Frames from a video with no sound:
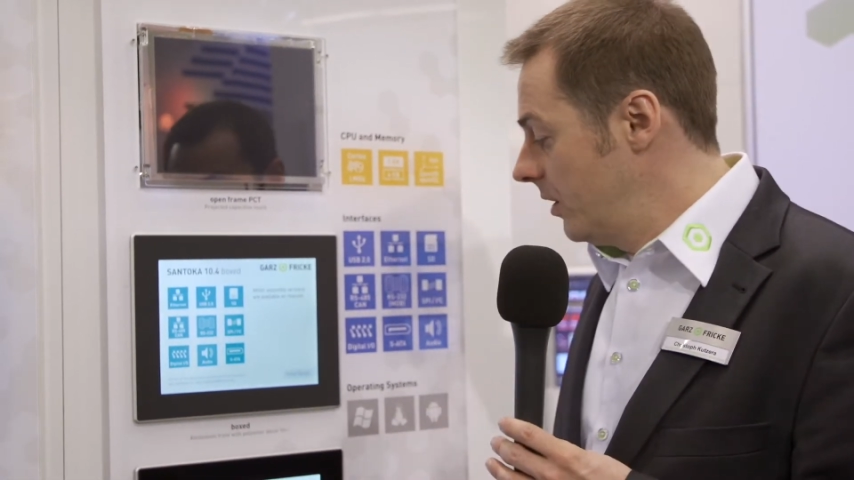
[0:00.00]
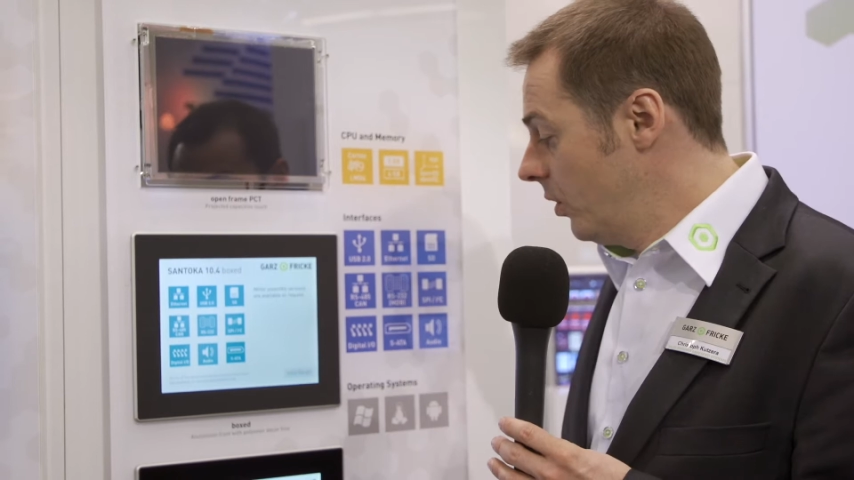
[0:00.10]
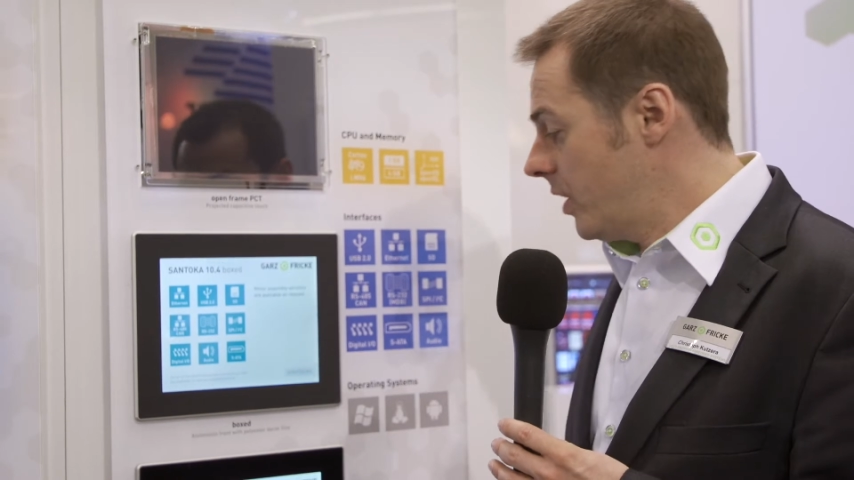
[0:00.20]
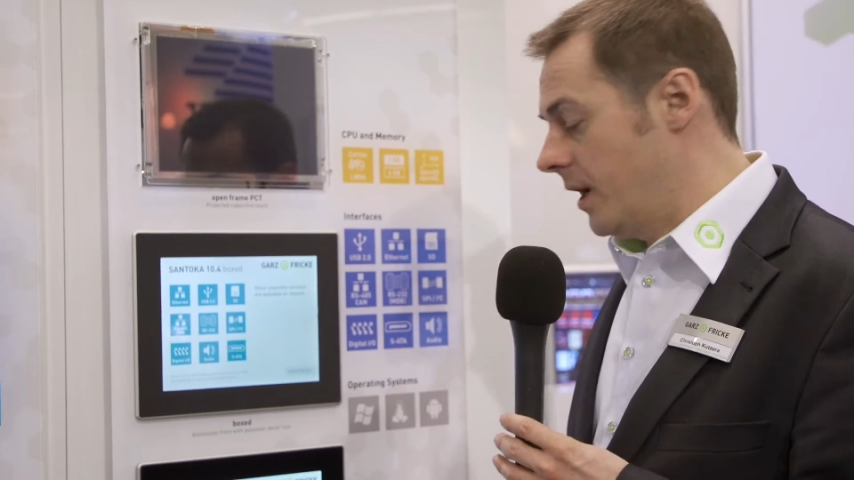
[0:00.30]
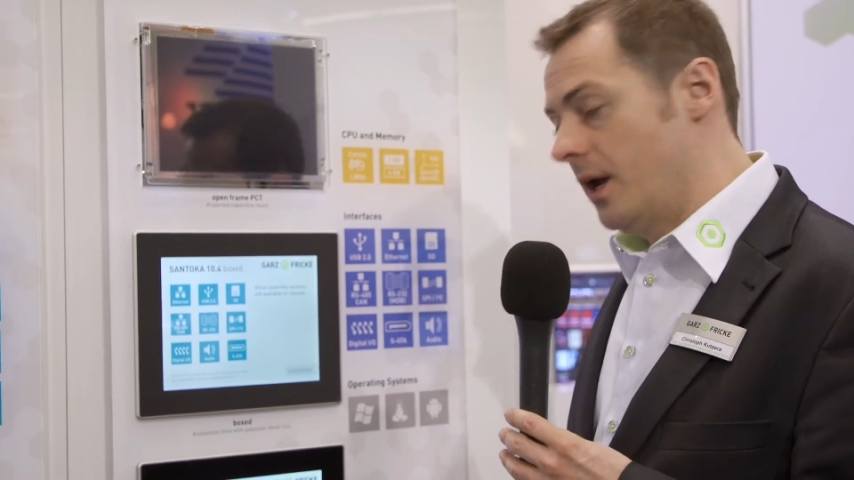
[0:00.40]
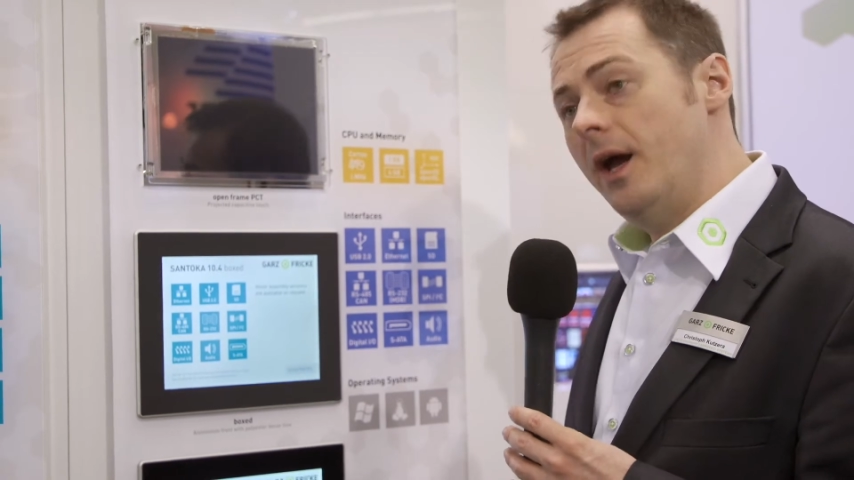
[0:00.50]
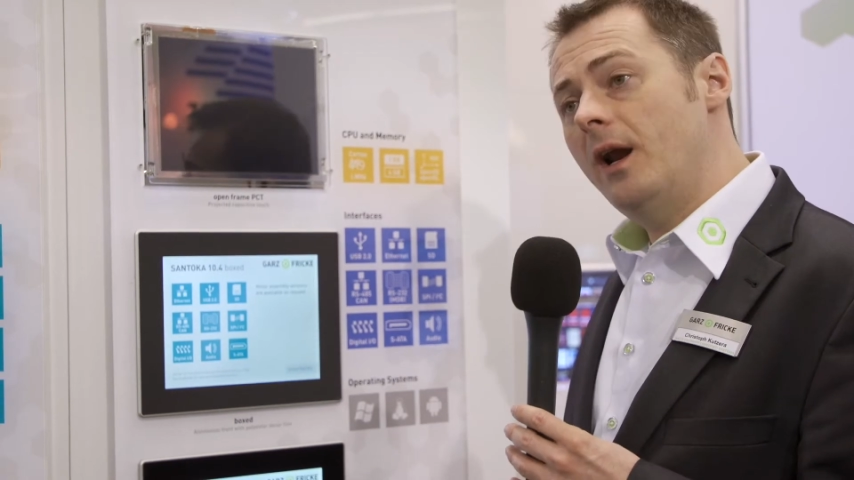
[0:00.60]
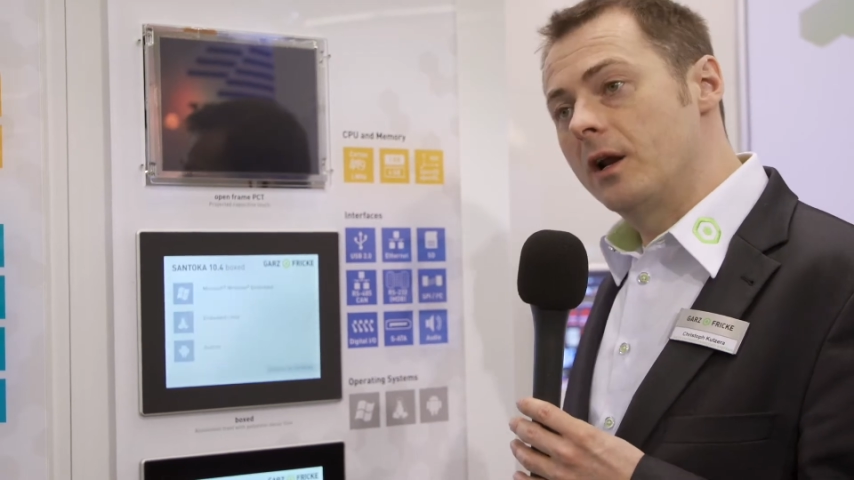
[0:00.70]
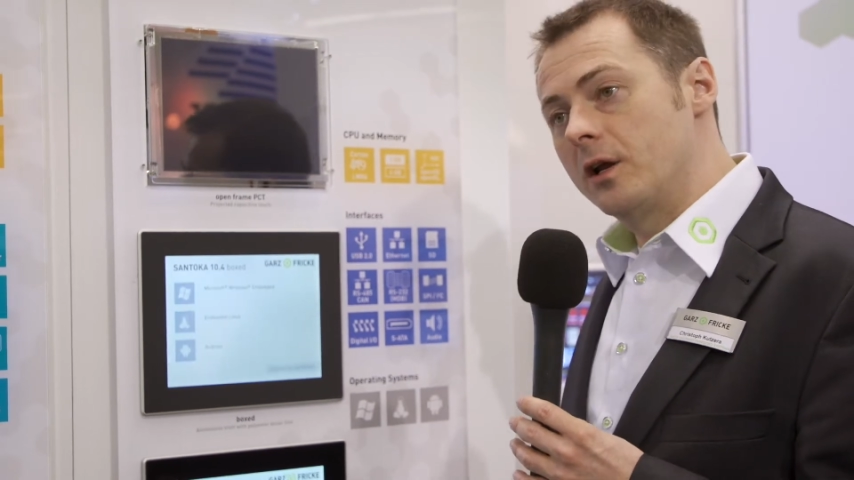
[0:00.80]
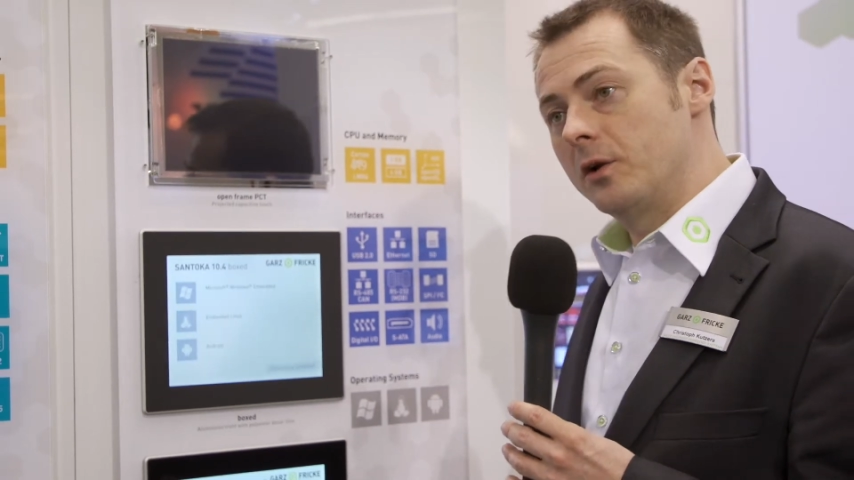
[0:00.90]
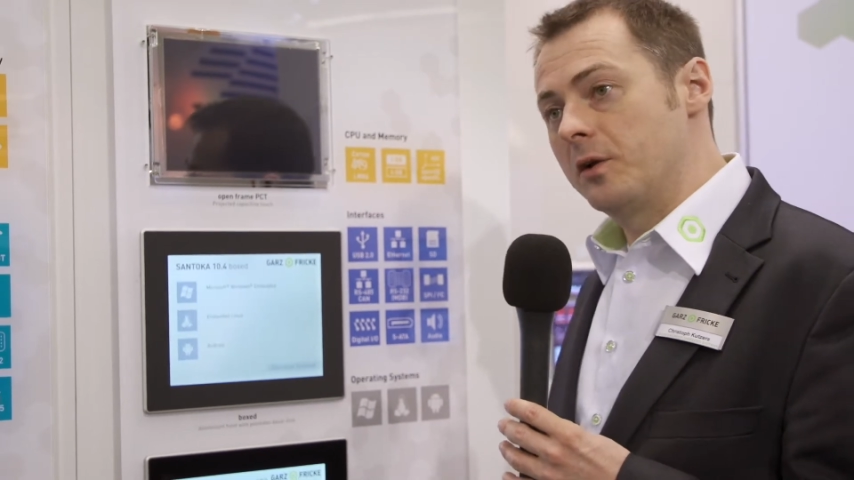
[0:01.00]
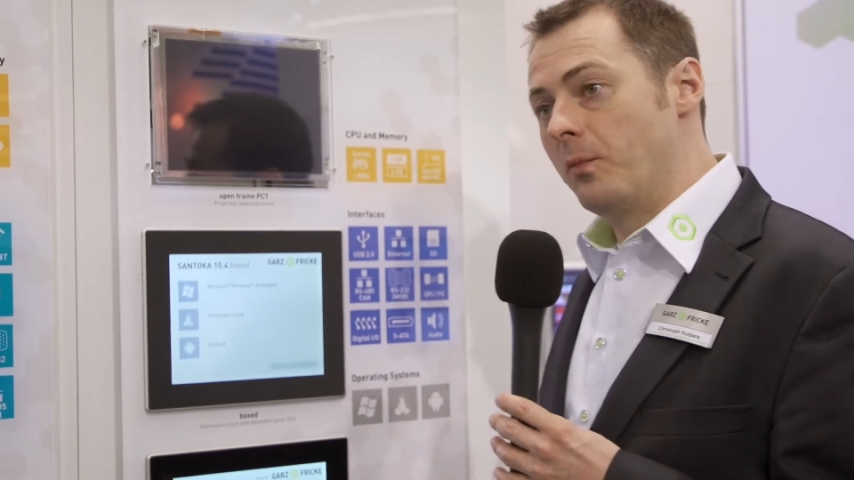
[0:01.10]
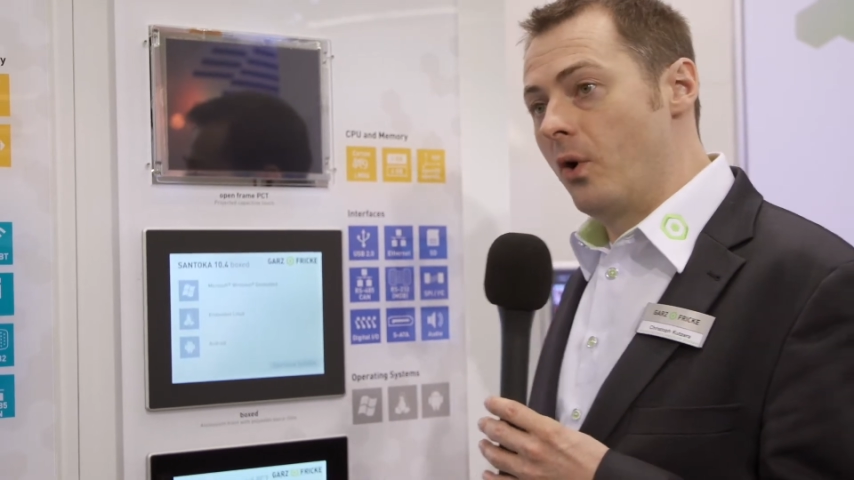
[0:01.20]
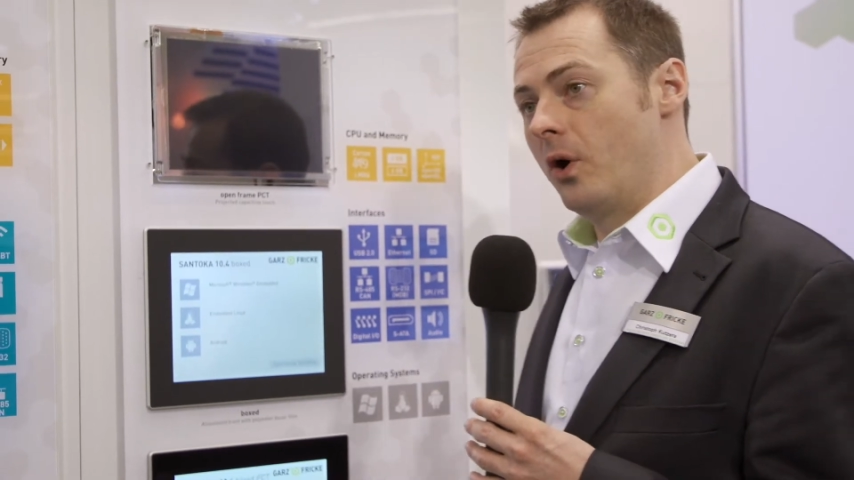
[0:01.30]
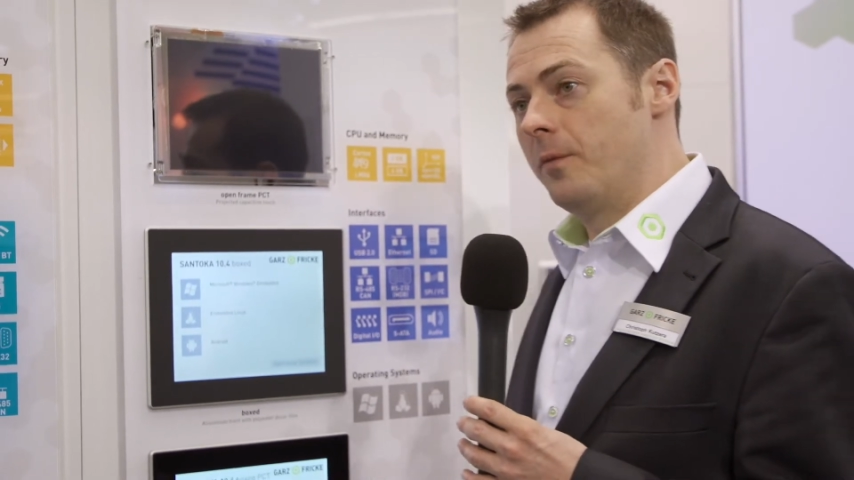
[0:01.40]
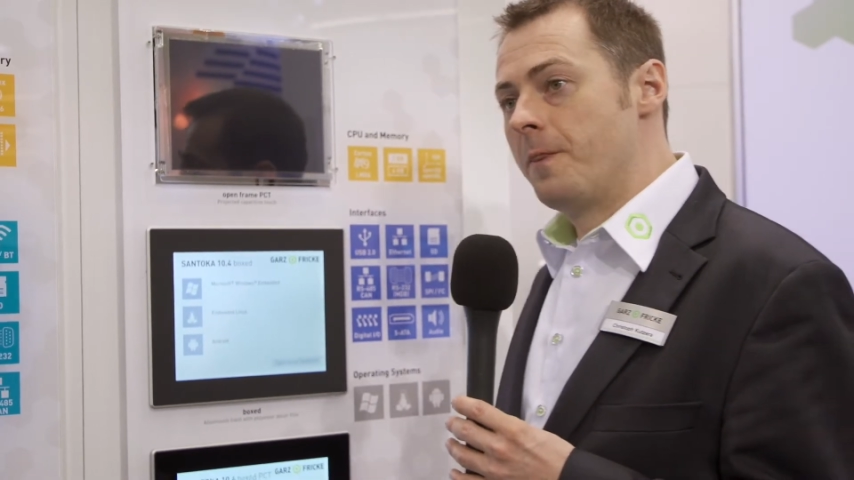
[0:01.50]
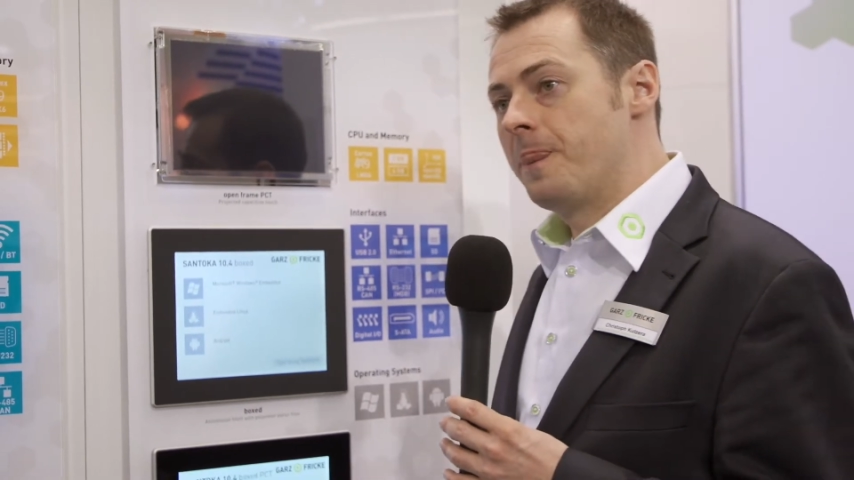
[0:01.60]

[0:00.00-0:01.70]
looking and a little bit more